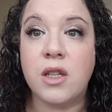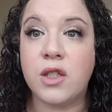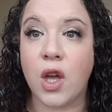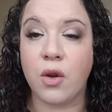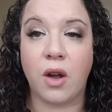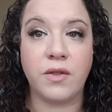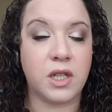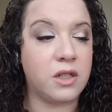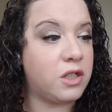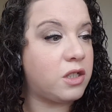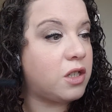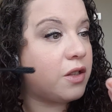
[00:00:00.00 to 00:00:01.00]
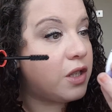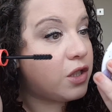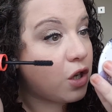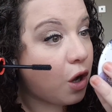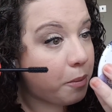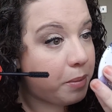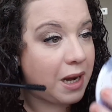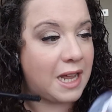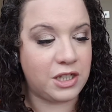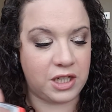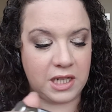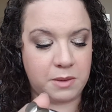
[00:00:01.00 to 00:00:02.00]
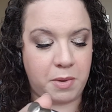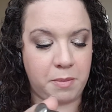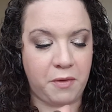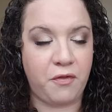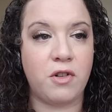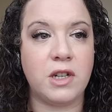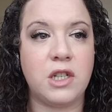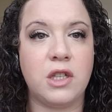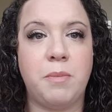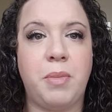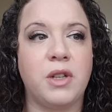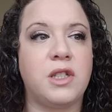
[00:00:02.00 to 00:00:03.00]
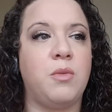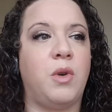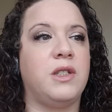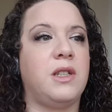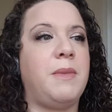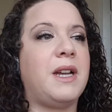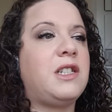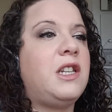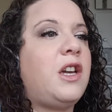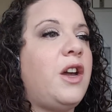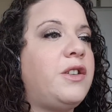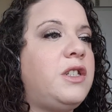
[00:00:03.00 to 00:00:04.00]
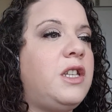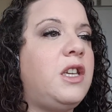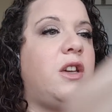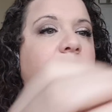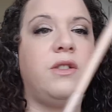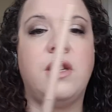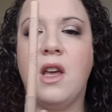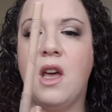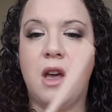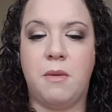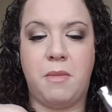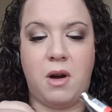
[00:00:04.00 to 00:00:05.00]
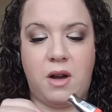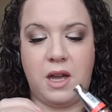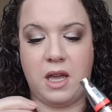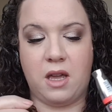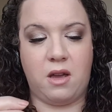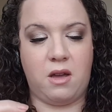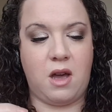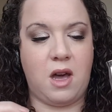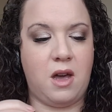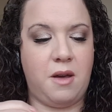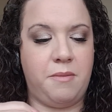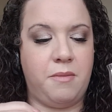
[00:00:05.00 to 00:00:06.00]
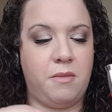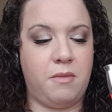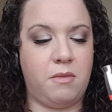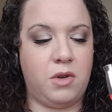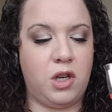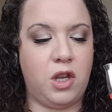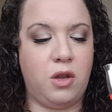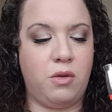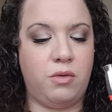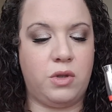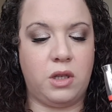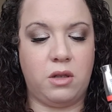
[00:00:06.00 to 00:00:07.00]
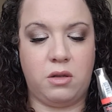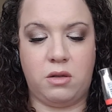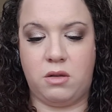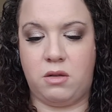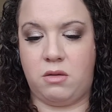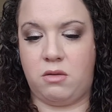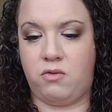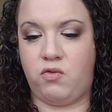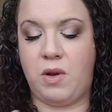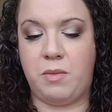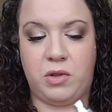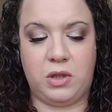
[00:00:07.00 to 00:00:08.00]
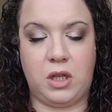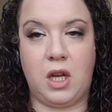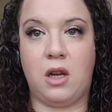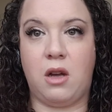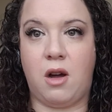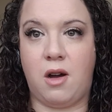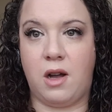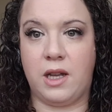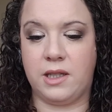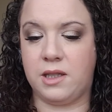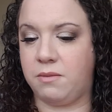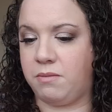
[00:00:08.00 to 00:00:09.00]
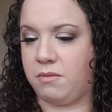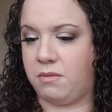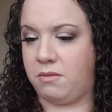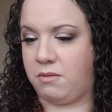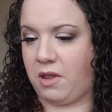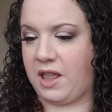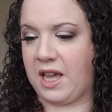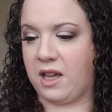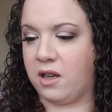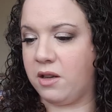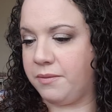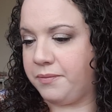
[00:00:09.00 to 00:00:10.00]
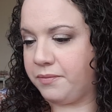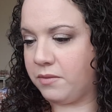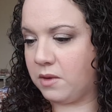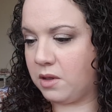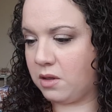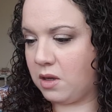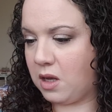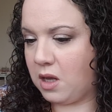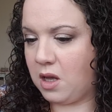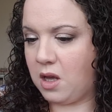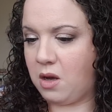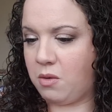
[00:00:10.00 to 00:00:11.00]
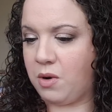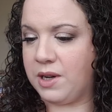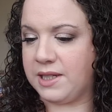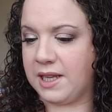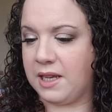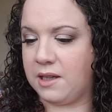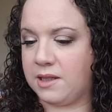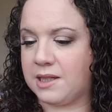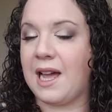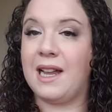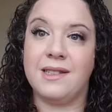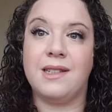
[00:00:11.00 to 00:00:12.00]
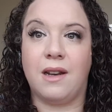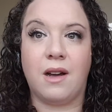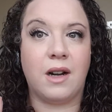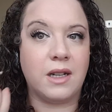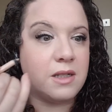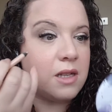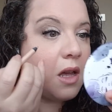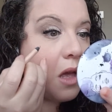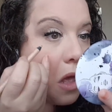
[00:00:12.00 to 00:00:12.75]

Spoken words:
So I've just done the top lashes, but before I do the bottom ones, I'm actually going to use my nude Rimmel eyes thing. What is it? Scandalize.